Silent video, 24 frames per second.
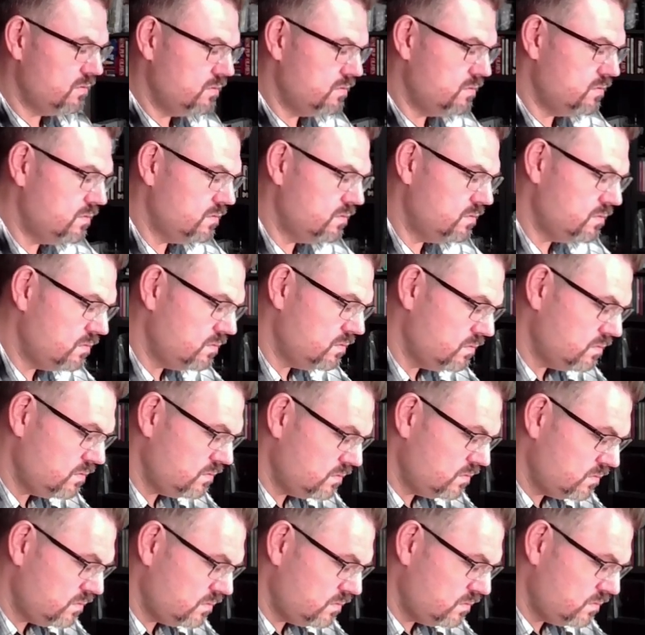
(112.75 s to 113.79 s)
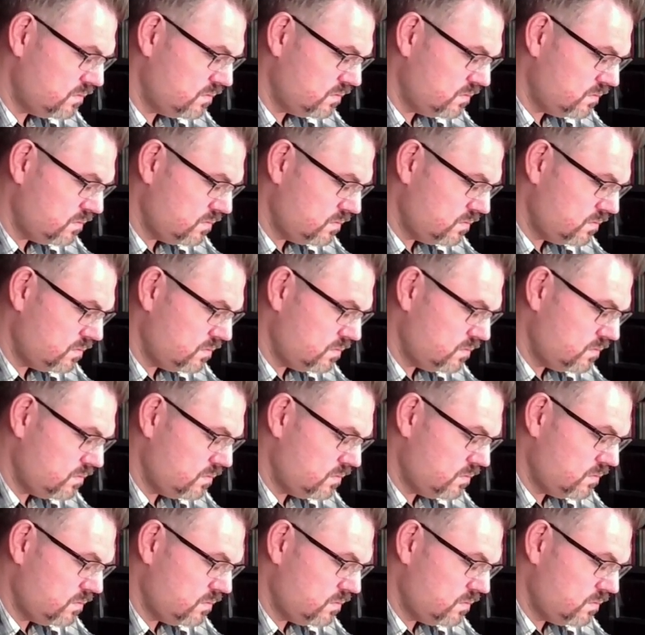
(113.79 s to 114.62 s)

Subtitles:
[no speech]